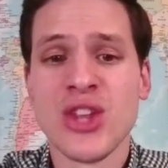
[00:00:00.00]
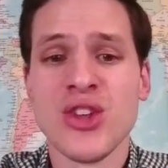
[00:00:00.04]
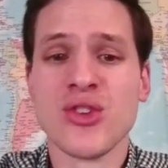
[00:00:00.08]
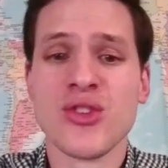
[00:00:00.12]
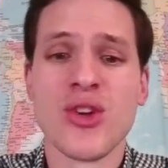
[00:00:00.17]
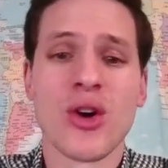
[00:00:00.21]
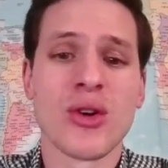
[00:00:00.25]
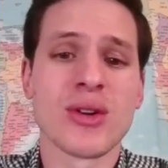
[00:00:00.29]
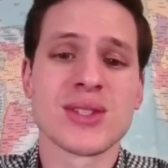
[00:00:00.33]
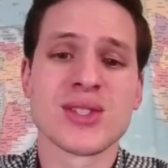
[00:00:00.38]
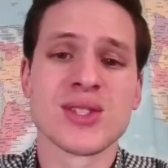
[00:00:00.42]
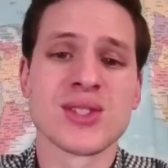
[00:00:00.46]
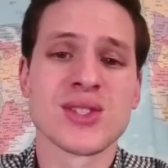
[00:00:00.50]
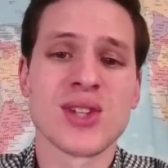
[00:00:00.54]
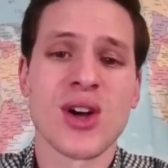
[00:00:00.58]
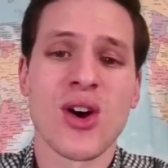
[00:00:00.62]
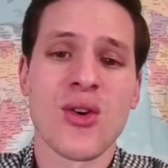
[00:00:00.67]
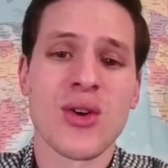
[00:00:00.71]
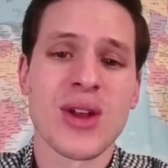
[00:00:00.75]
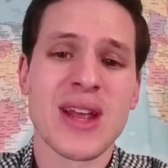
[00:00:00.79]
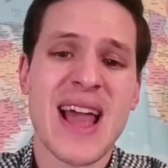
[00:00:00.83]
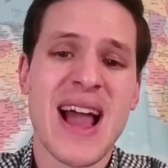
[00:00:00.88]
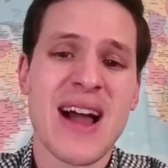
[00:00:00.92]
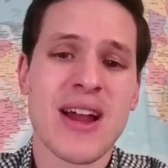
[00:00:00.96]
you'll notice it's
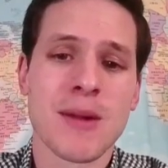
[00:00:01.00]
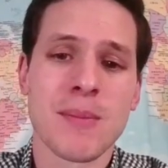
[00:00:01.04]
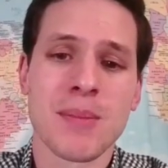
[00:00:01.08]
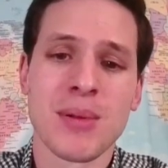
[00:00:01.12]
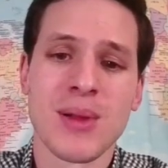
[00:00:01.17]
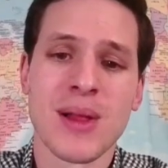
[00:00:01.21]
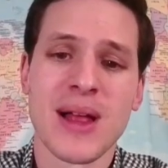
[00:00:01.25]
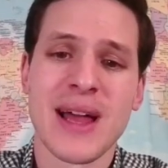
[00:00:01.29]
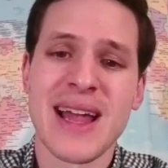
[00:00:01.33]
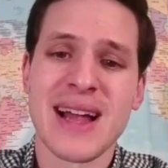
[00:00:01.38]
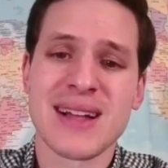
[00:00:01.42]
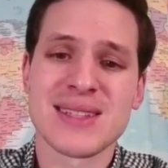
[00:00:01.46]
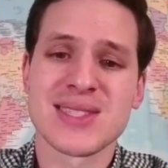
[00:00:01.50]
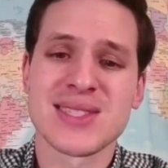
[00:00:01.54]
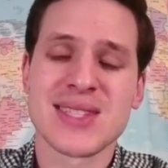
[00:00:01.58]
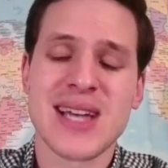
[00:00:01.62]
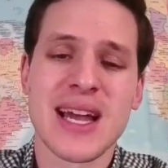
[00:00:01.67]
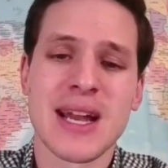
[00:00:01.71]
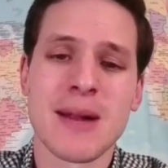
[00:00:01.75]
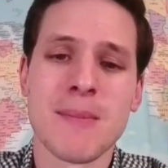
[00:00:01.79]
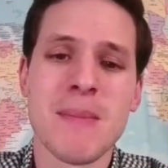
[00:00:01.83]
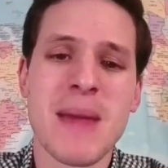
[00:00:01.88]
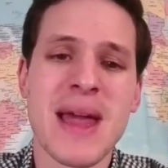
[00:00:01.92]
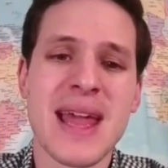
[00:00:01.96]
already out of play
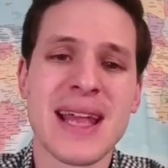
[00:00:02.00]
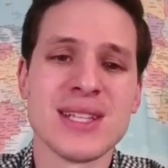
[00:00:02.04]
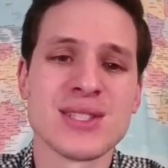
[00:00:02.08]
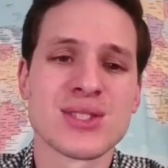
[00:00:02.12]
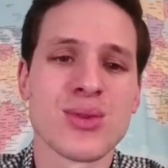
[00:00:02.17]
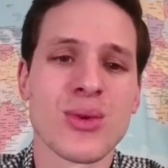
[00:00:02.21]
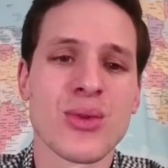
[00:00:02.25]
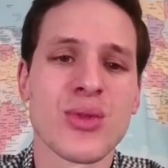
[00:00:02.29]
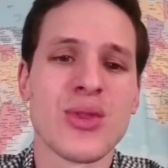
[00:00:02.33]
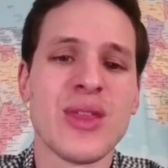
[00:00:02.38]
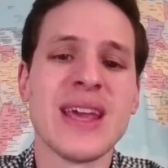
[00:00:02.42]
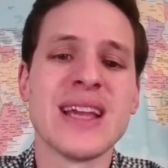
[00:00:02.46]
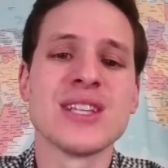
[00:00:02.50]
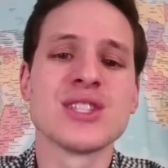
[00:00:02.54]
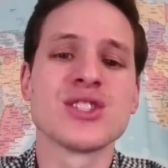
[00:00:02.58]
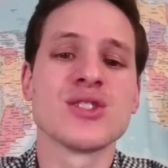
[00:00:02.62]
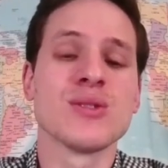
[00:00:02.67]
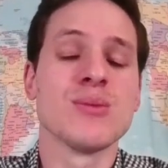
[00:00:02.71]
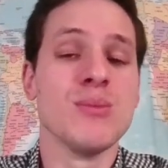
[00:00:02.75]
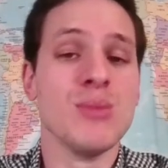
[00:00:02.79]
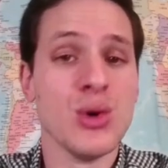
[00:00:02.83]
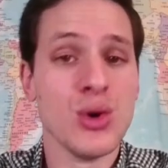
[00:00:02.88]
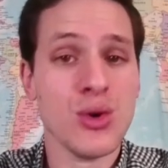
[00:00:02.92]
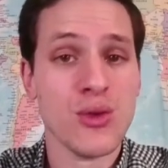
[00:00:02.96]
outside of Maine. So
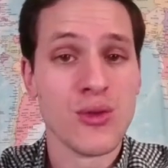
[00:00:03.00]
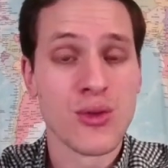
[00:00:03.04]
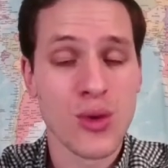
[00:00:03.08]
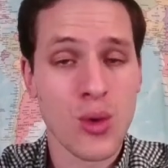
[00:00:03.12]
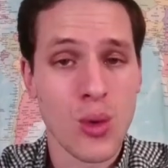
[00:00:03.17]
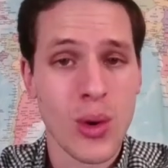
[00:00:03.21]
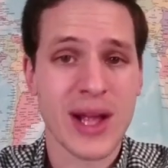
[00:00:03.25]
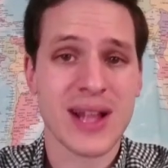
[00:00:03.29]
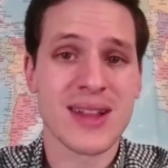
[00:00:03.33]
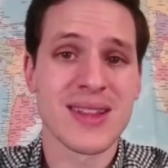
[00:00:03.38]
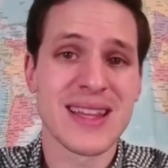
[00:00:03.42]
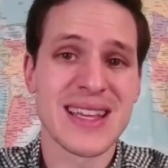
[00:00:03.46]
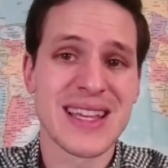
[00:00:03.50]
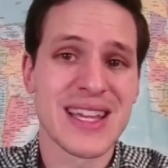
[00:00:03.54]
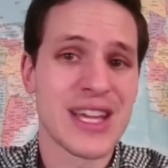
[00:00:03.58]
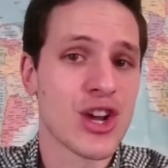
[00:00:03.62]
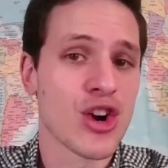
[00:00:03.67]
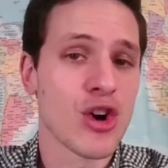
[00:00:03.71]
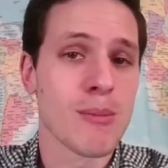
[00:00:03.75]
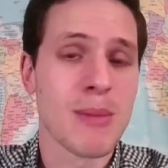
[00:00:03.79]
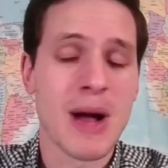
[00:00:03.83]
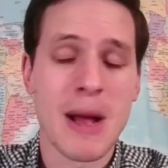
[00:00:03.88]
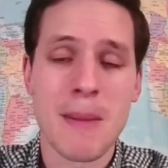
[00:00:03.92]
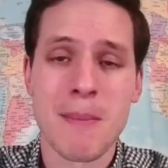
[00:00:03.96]
things move quickly
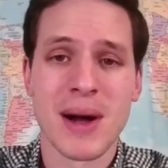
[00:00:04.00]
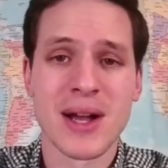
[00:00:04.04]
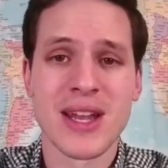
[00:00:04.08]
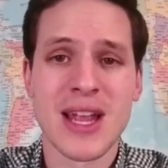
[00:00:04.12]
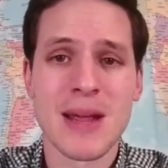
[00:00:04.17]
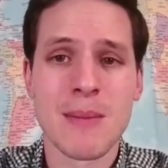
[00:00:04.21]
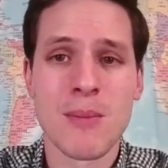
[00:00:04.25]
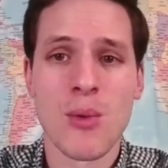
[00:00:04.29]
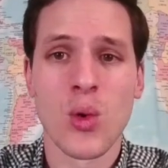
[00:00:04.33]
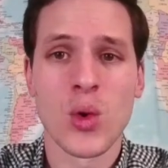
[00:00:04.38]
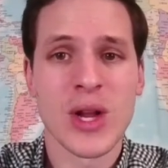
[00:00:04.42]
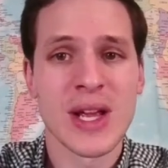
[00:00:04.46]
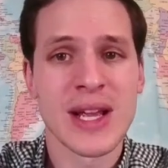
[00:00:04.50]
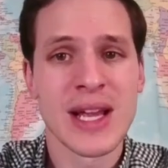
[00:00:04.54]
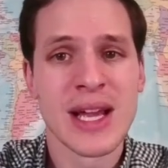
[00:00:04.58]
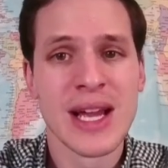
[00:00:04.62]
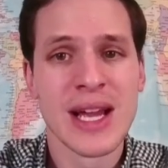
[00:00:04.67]
here. And by Monday morning,